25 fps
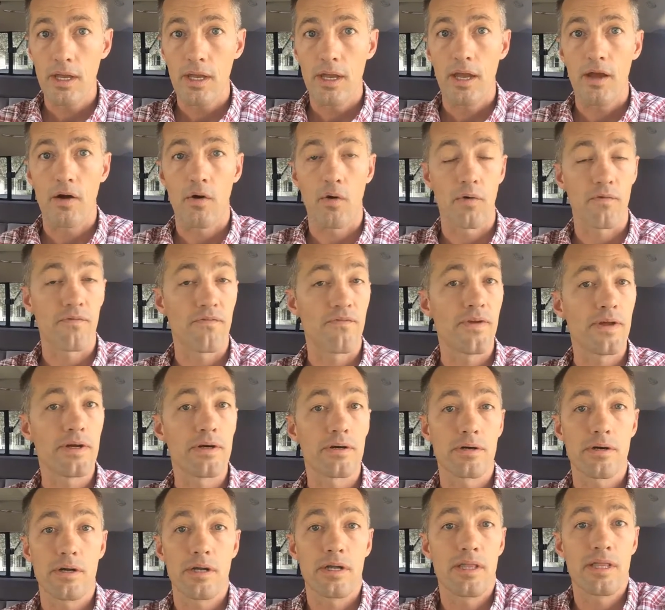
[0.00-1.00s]
or
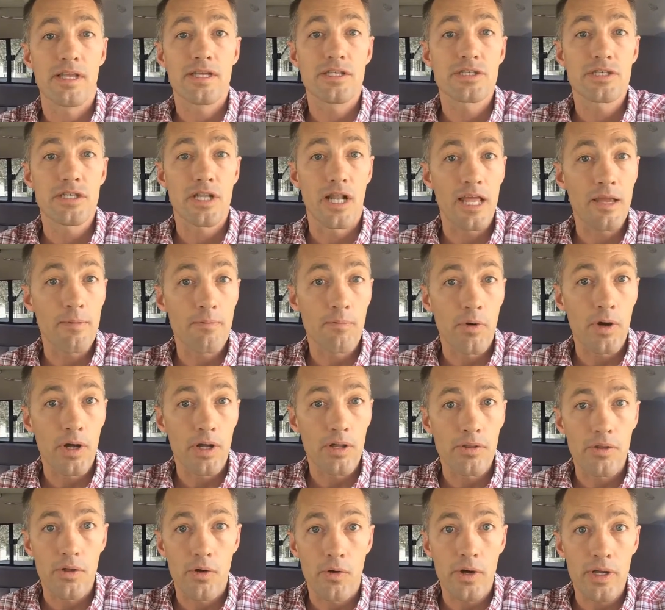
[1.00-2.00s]
at least sleep well,
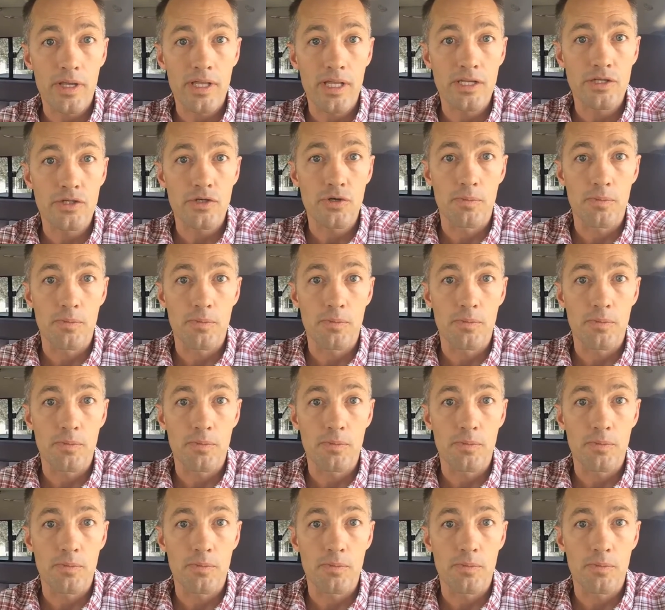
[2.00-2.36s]
knowing that